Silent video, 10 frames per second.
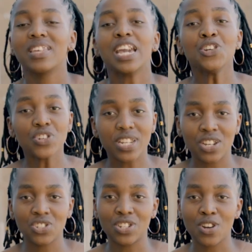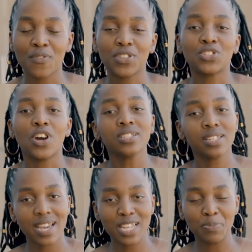The introduction of the
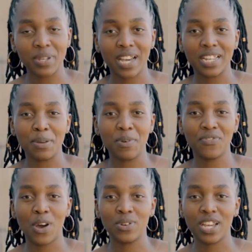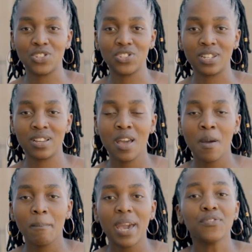Dr. SB Khatebe Foundation
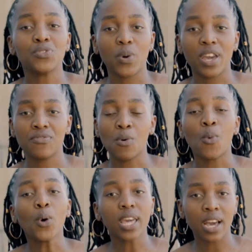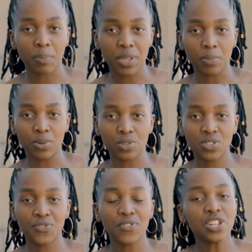paved way for more young people
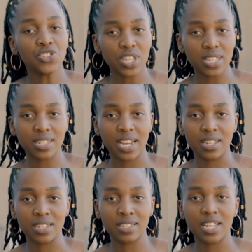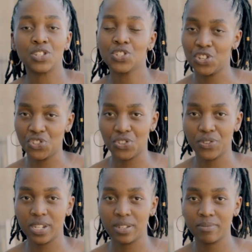to finish their studies in tertiary